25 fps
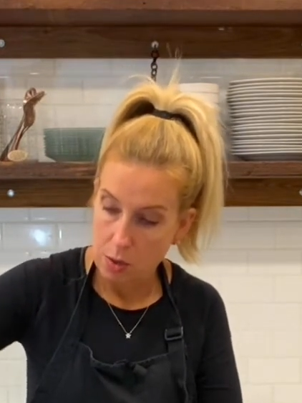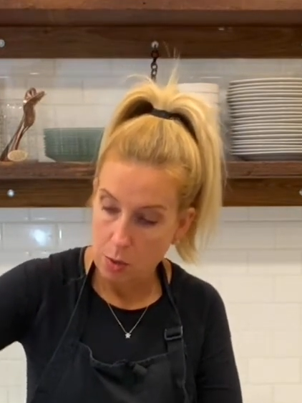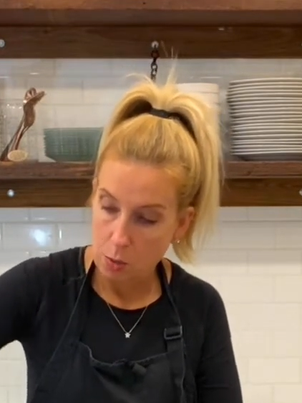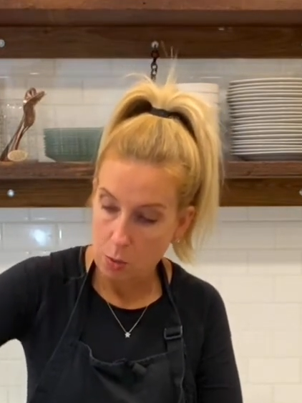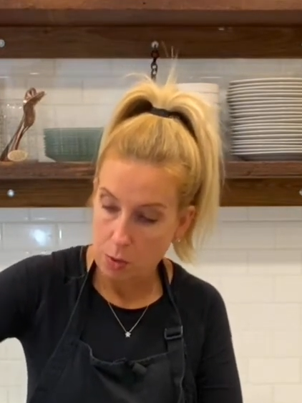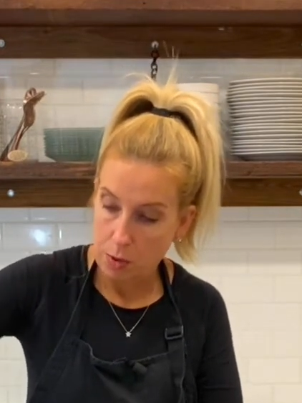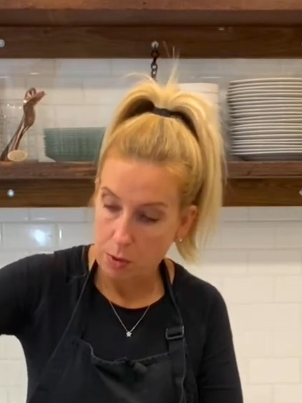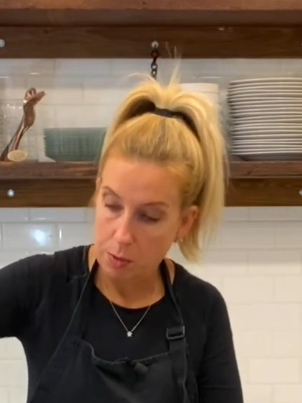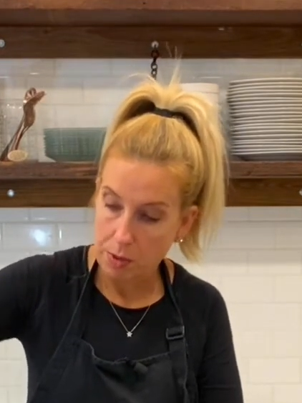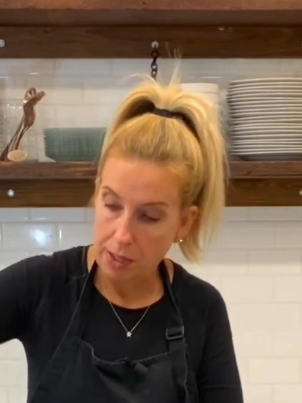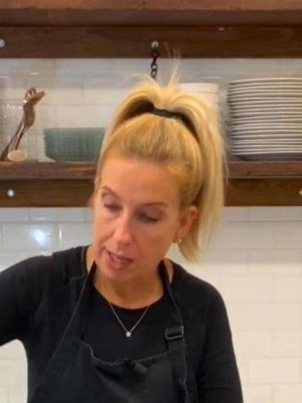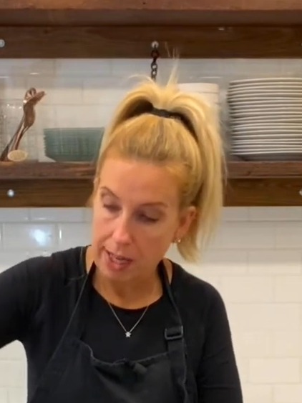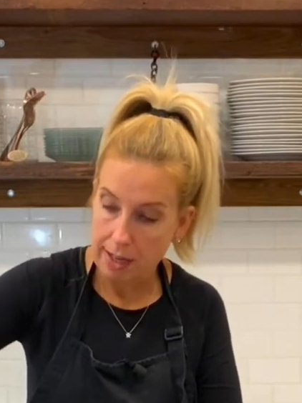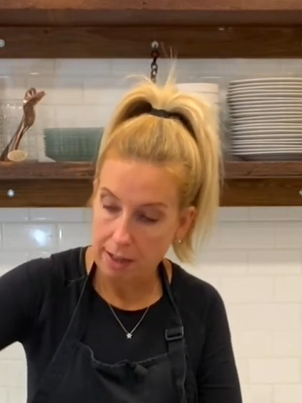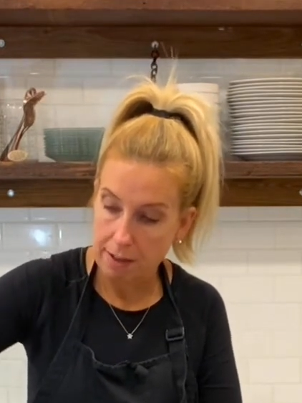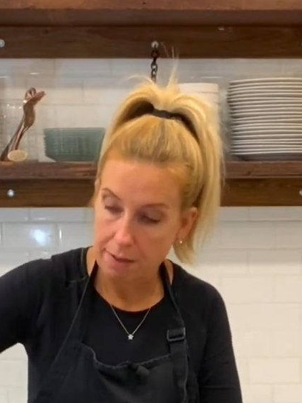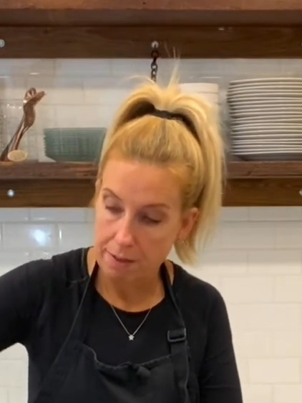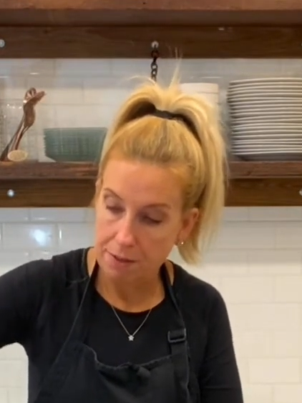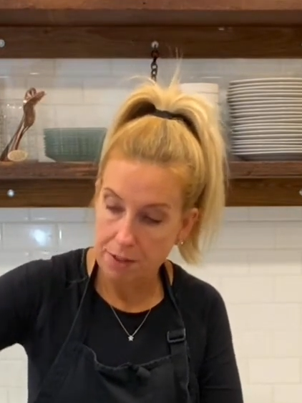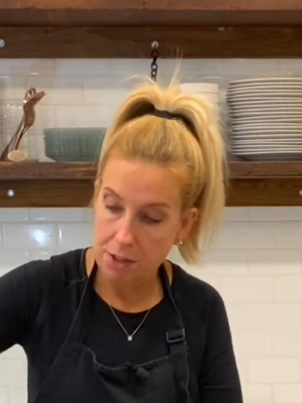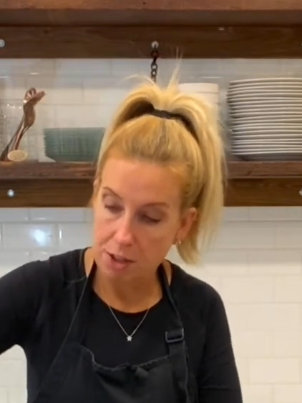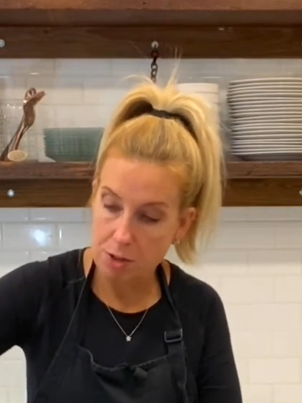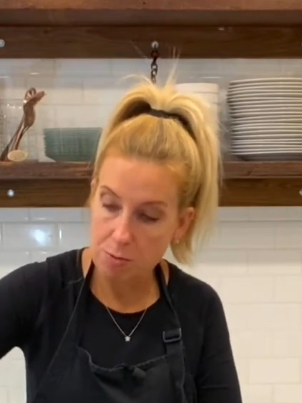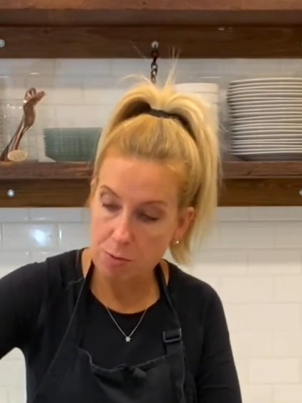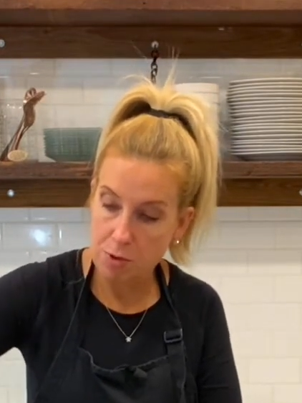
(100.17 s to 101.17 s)
we will add a
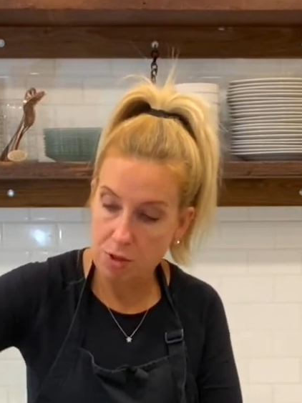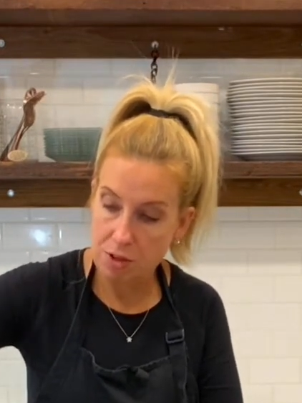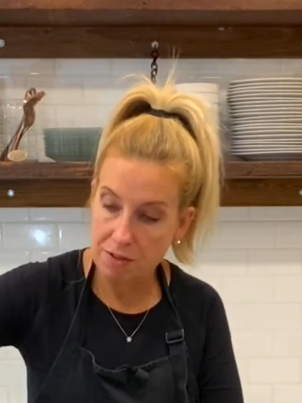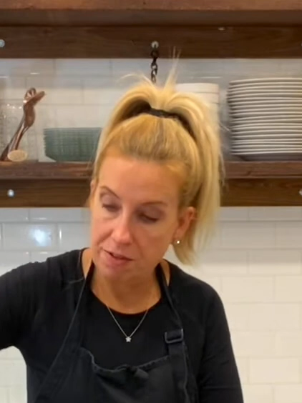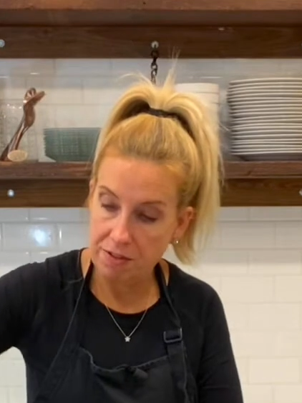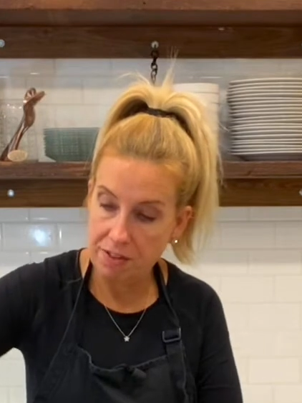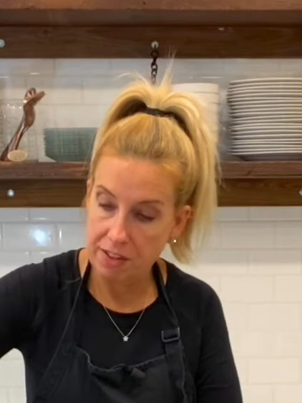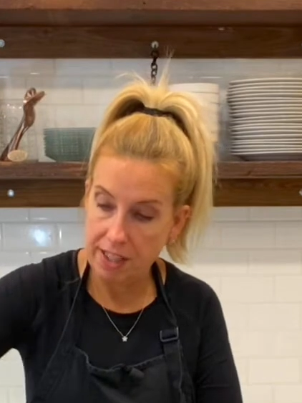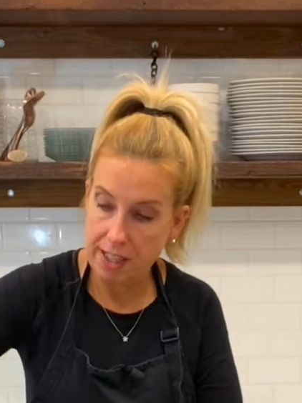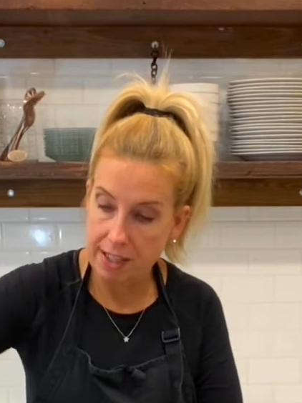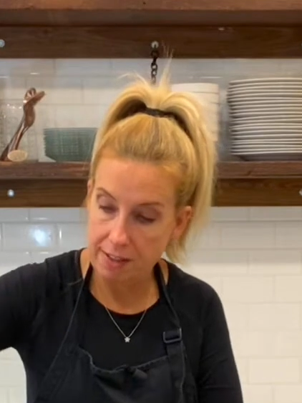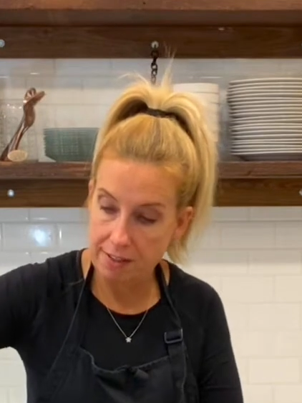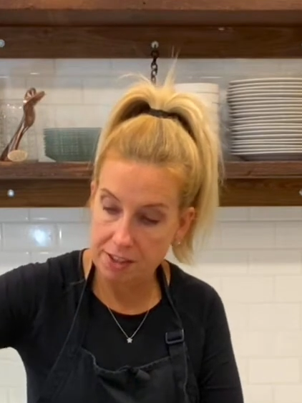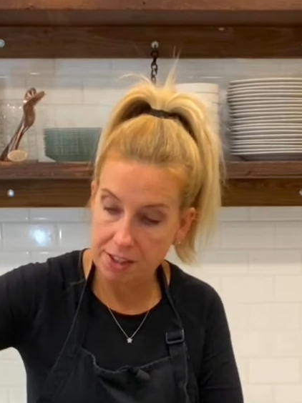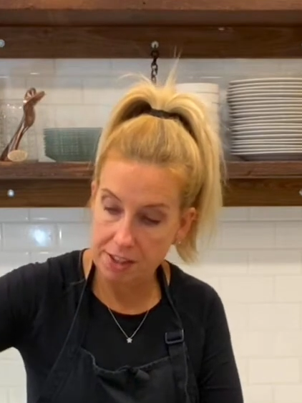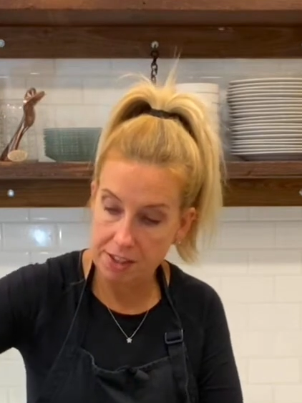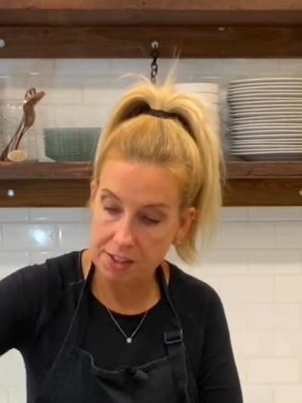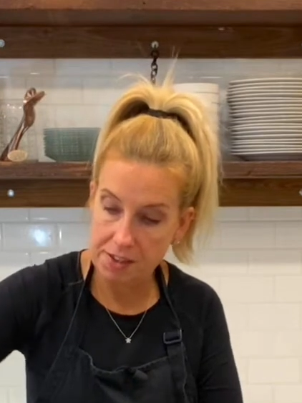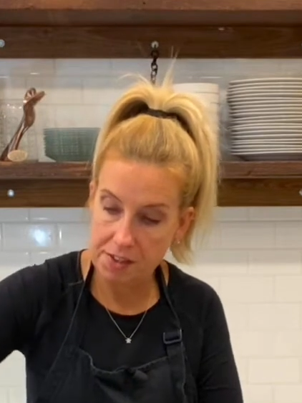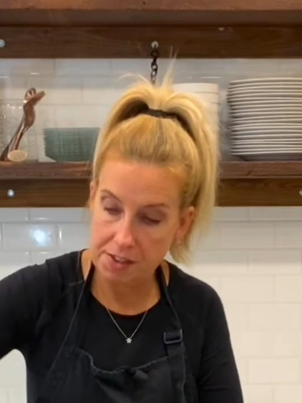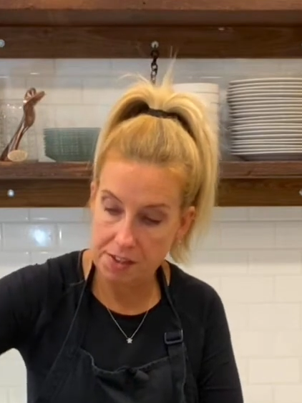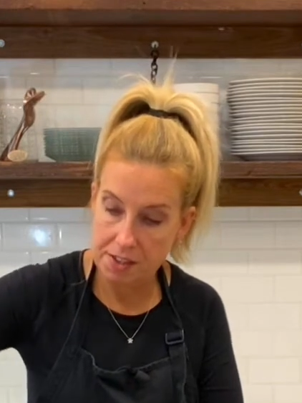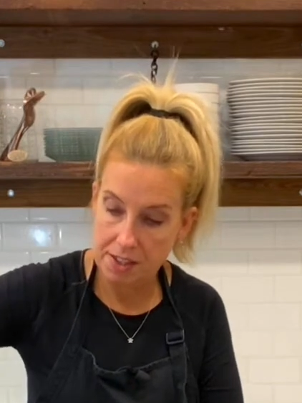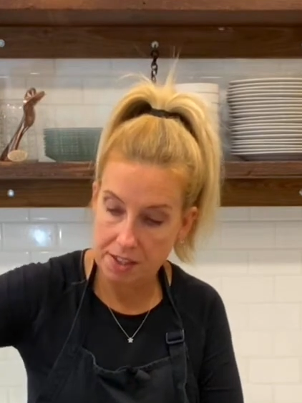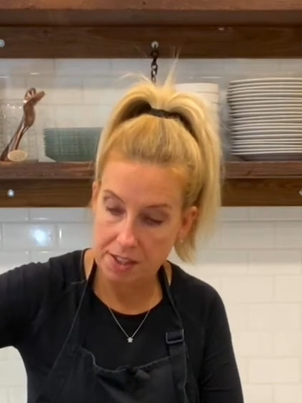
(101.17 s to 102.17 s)
few more
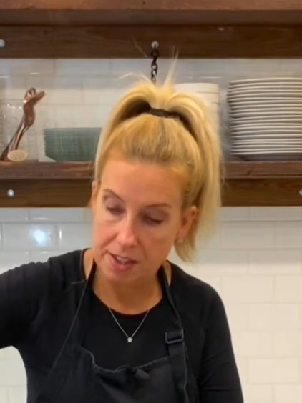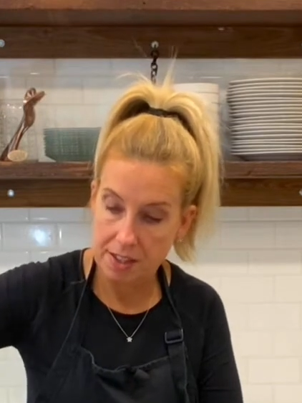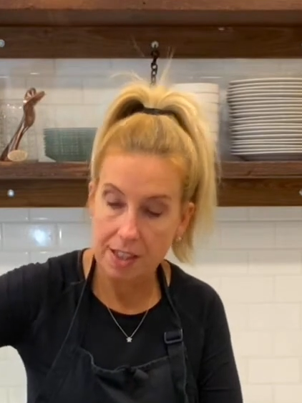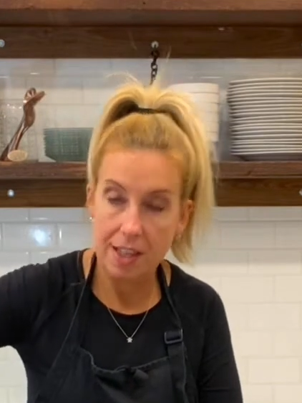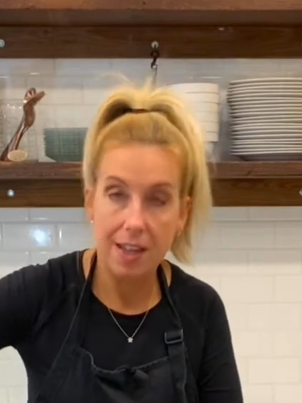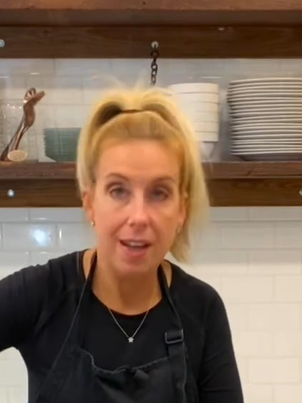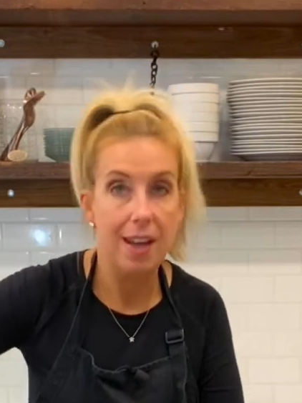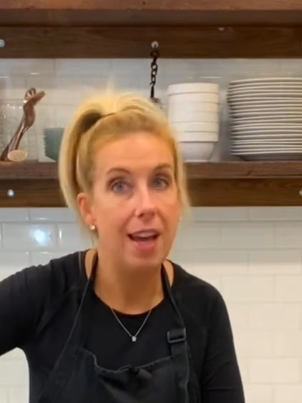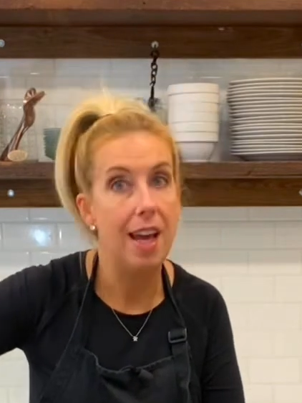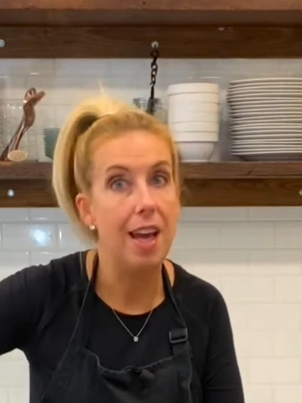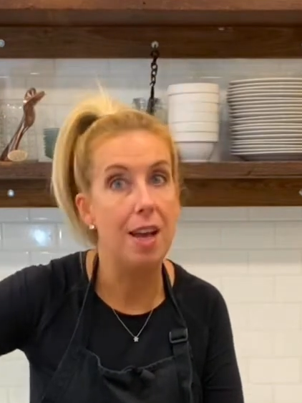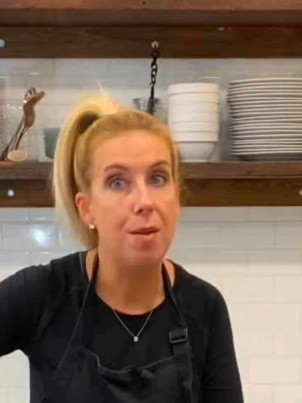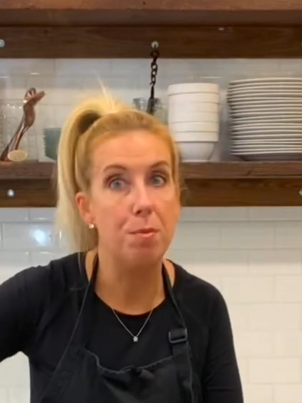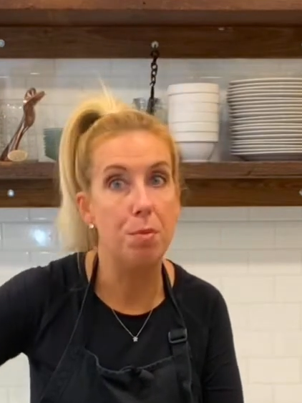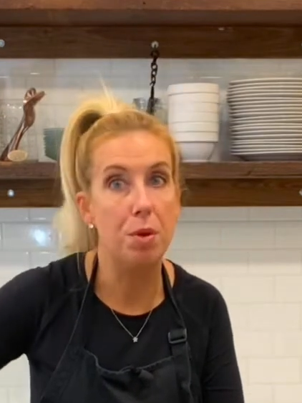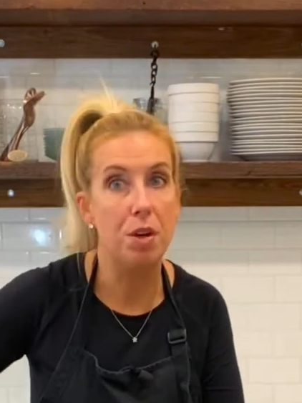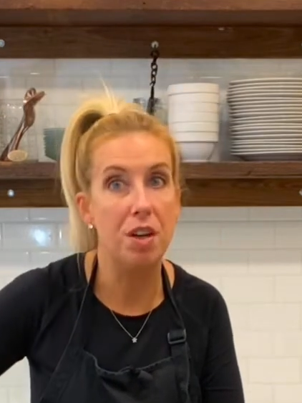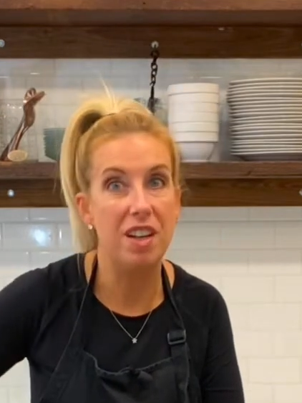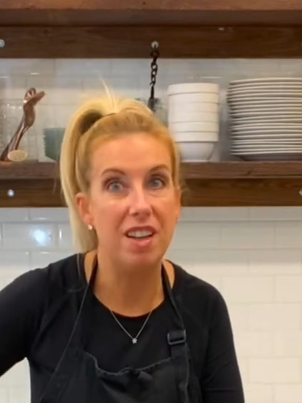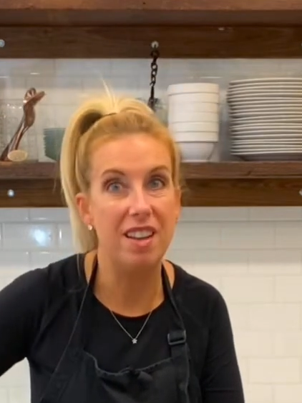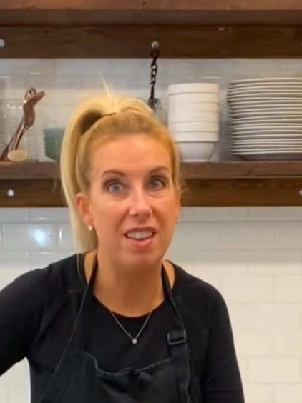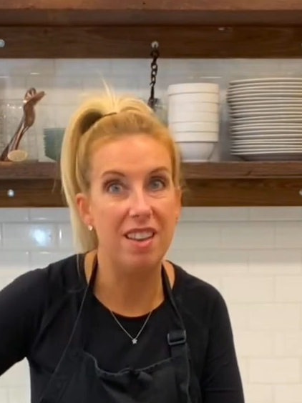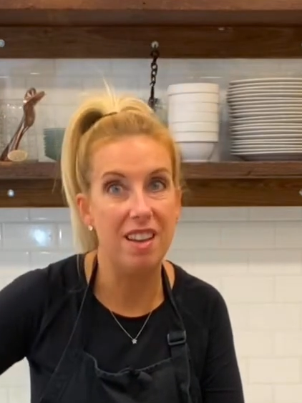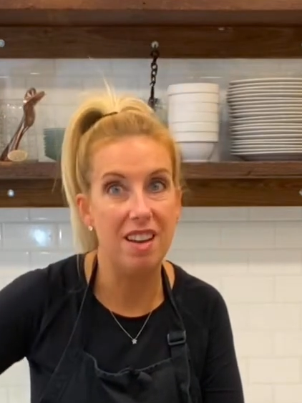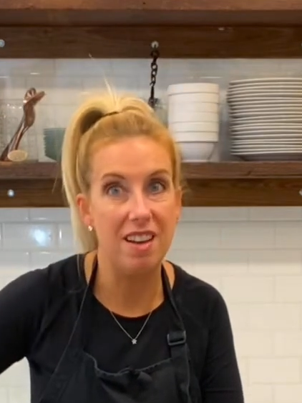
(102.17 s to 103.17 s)
flavors and put
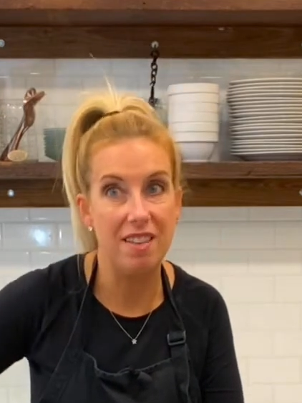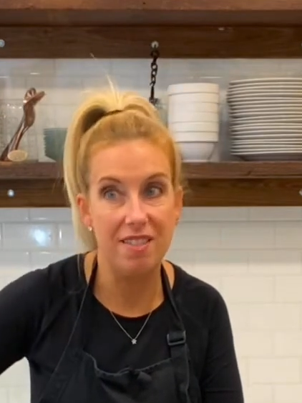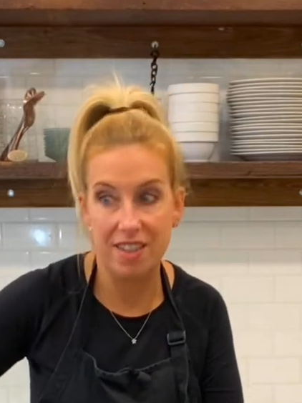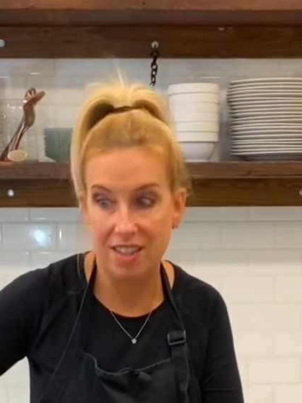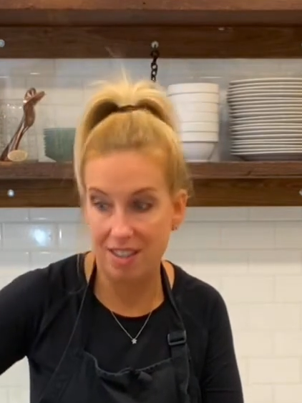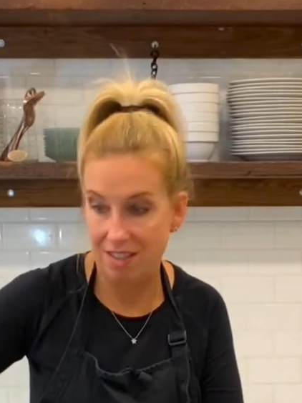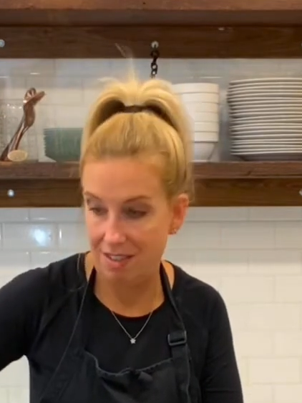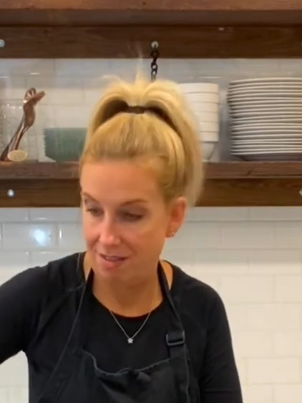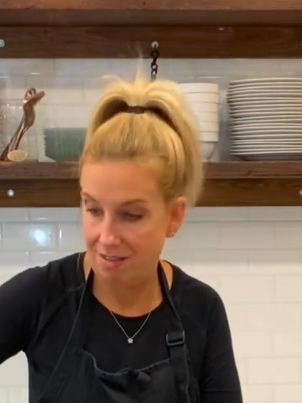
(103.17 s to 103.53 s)
it in the oven.